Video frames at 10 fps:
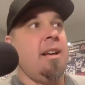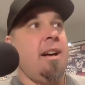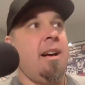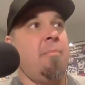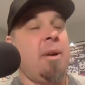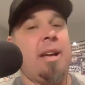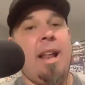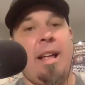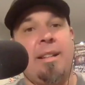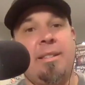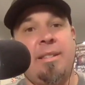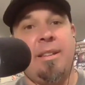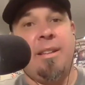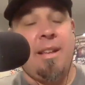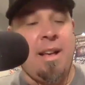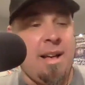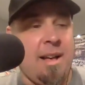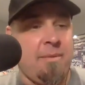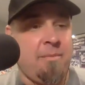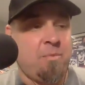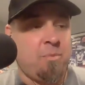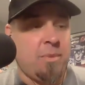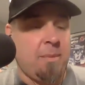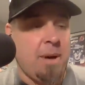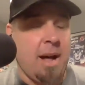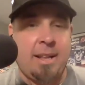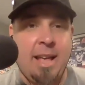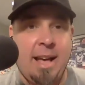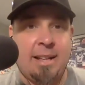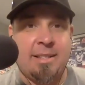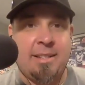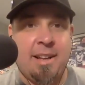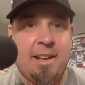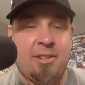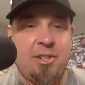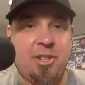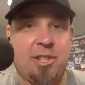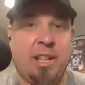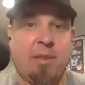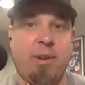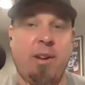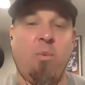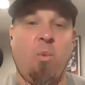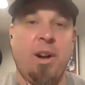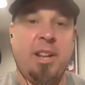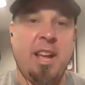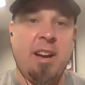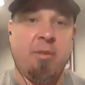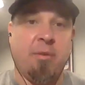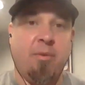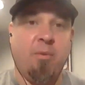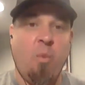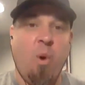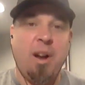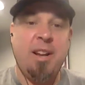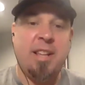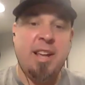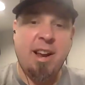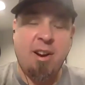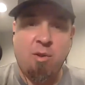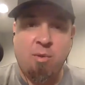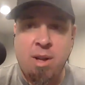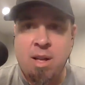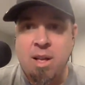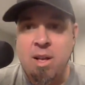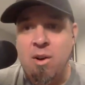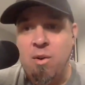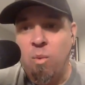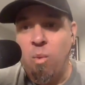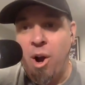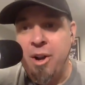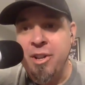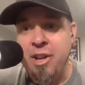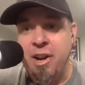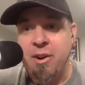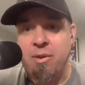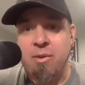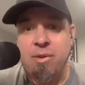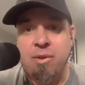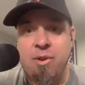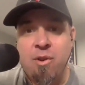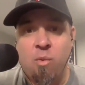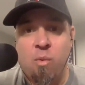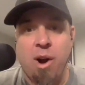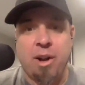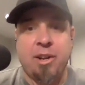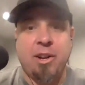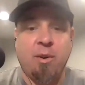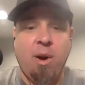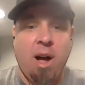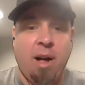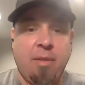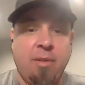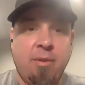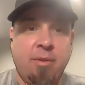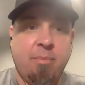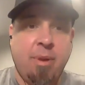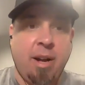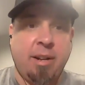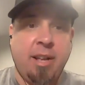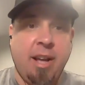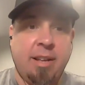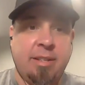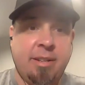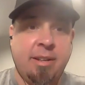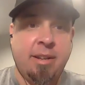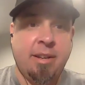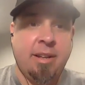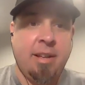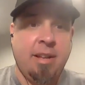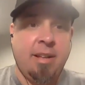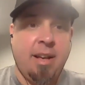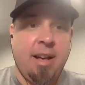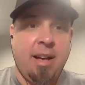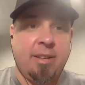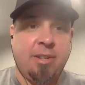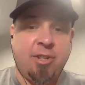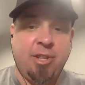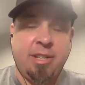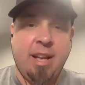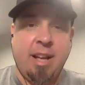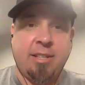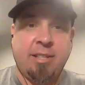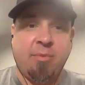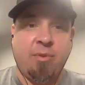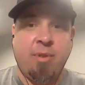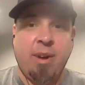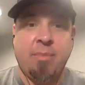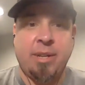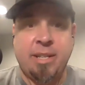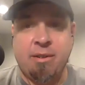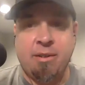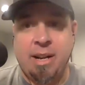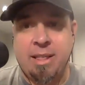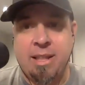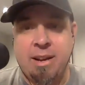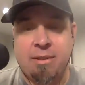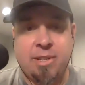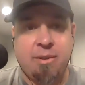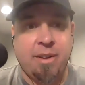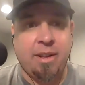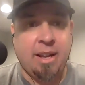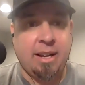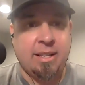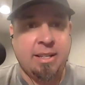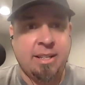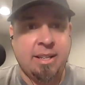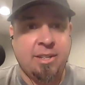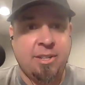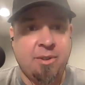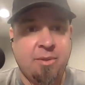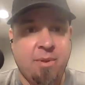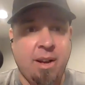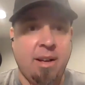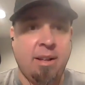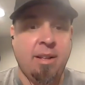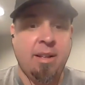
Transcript: uh, Bucketheads uh, podcast. Uh, she just celebrated one year, one year, one year, one year on the podcast. Uh, so she's got some great material out there. So if you like listening to, uh,